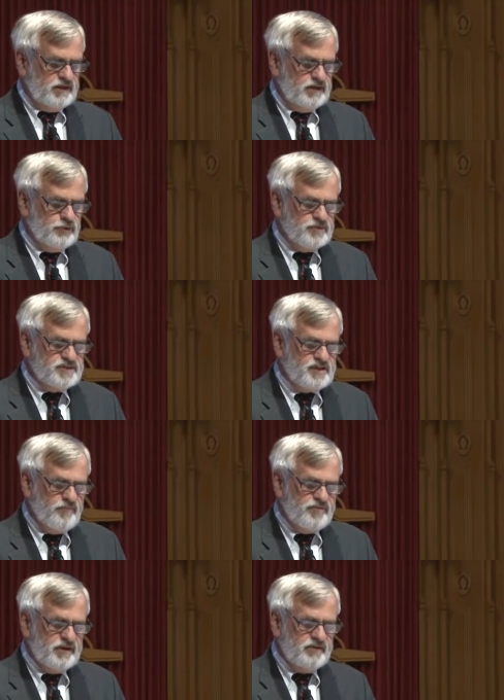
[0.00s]
It was
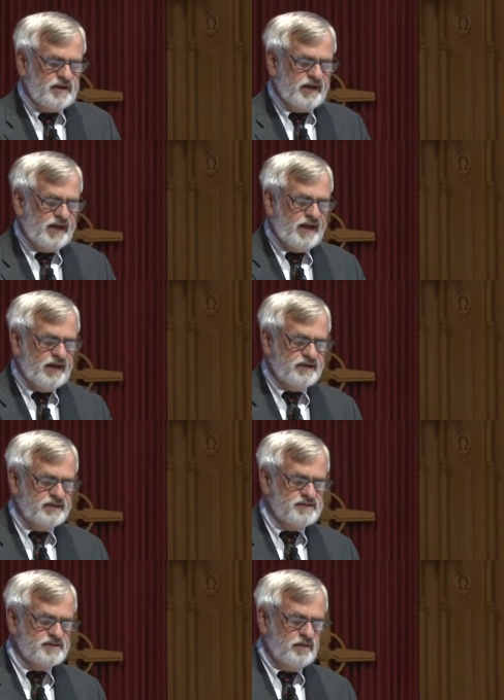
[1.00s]
something that had,
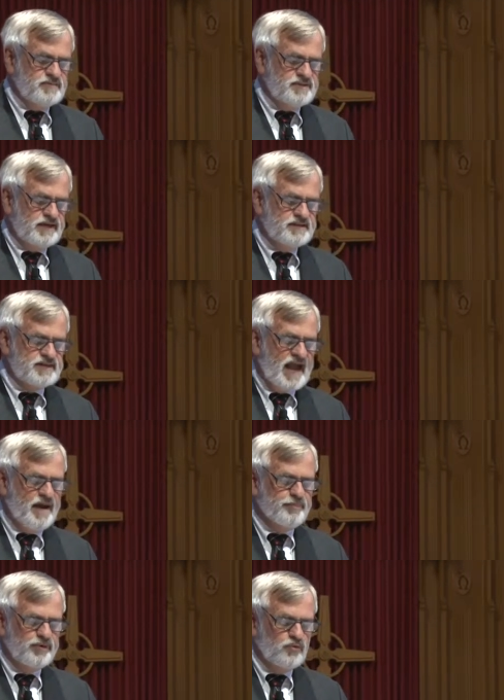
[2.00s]
in some sense,
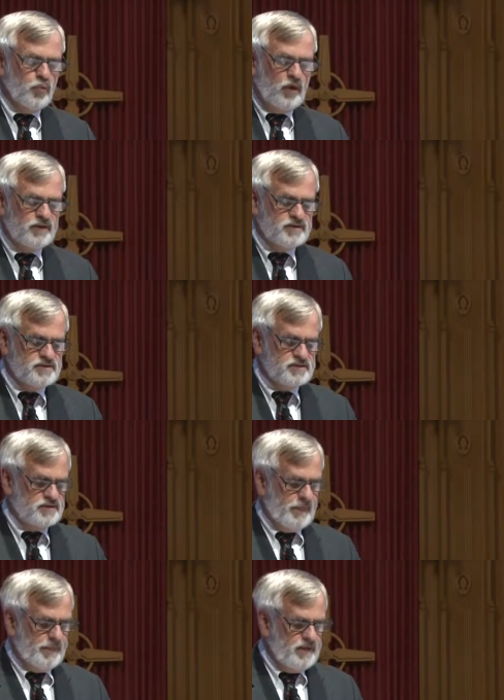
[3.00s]
happened
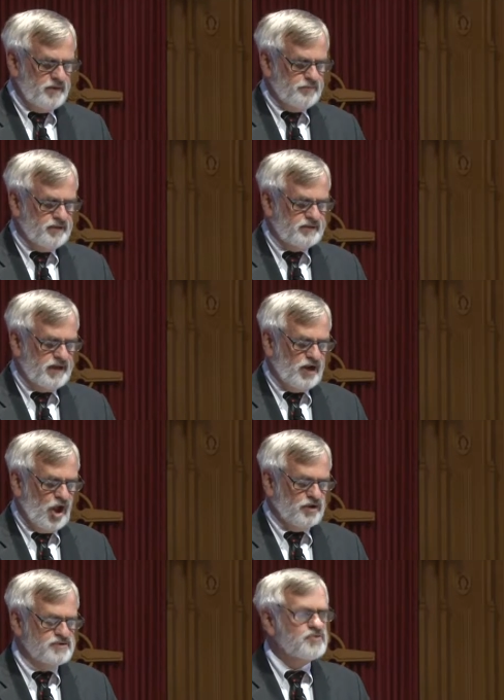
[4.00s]
once, but that
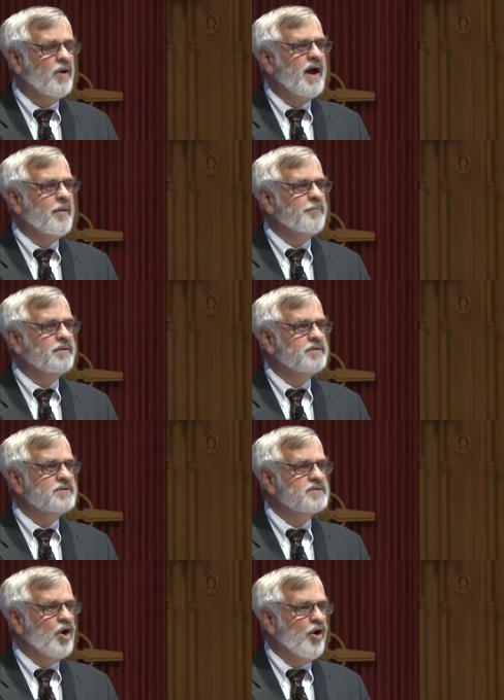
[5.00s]
also
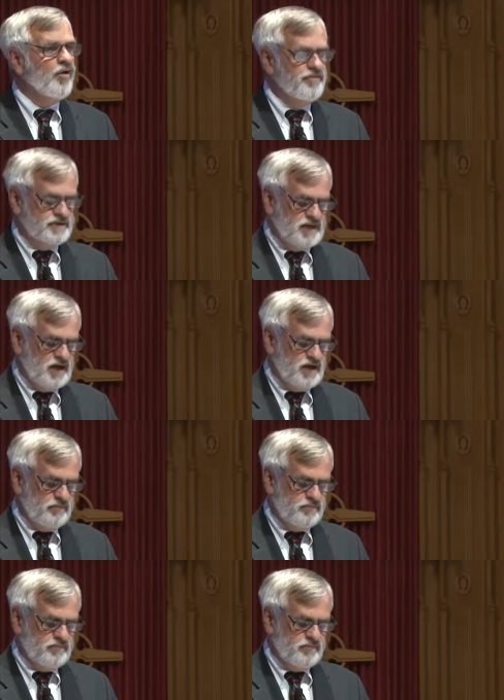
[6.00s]
happens all the
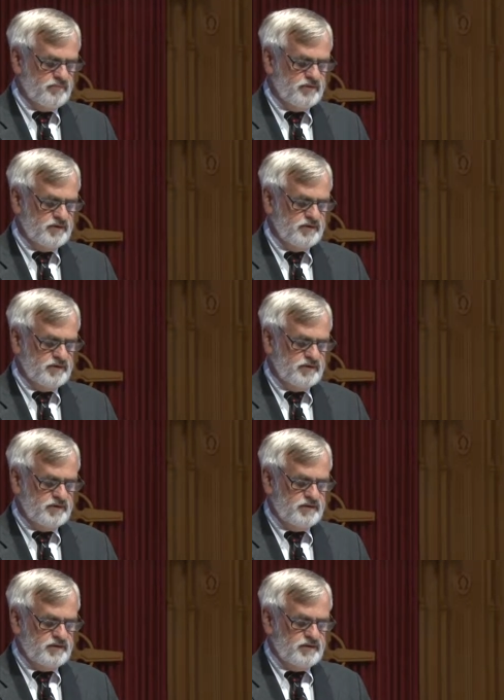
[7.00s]
time.
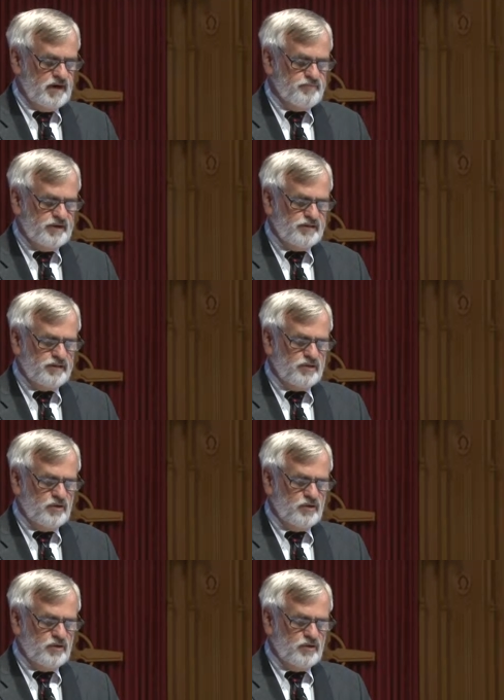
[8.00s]
A myth